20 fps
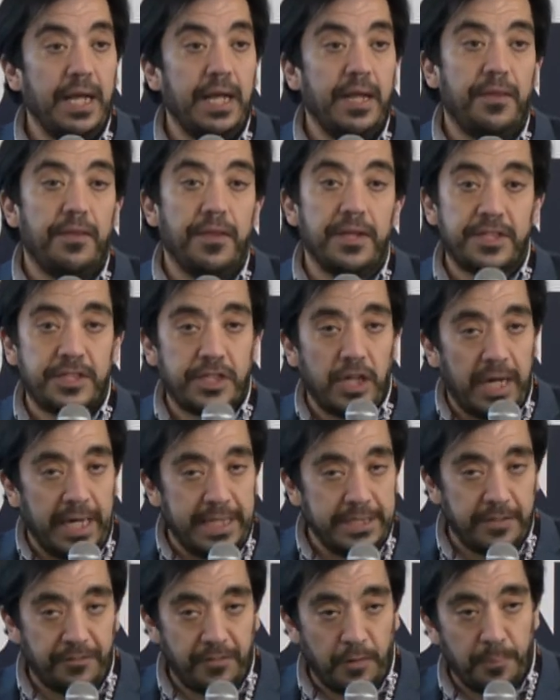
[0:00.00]
the size
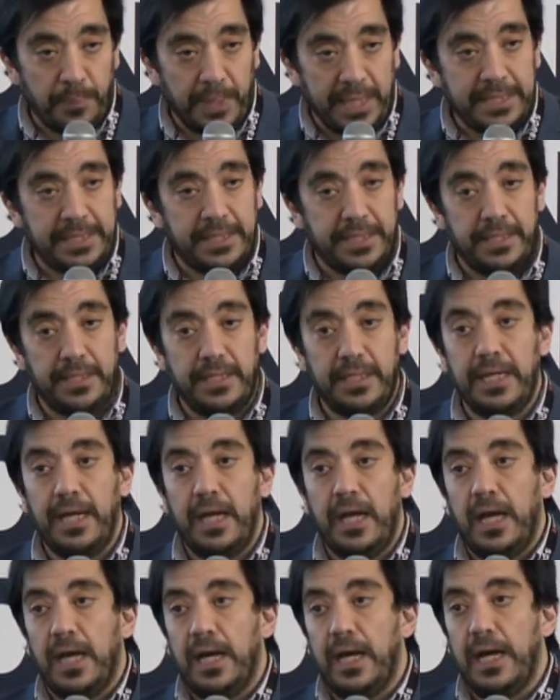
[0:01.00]
of a button,
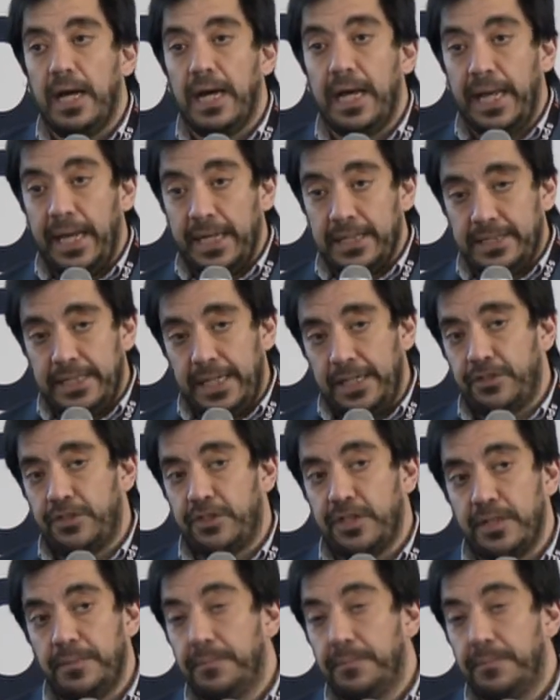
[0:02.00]
etc.